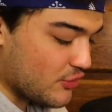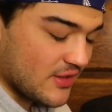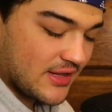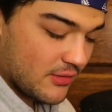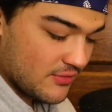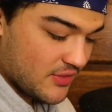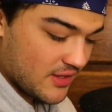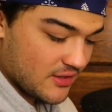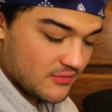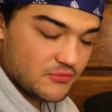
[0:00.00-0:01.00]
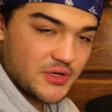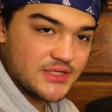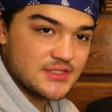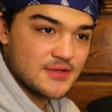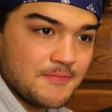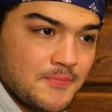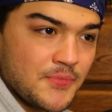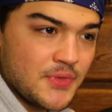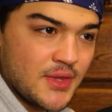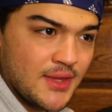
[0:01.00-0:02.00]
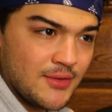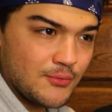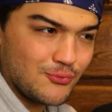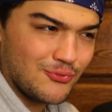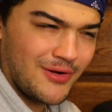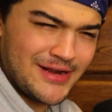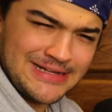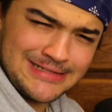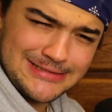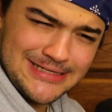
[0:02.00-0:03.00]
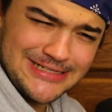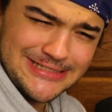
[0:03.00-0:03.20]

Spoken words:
thing that I would think of was, right?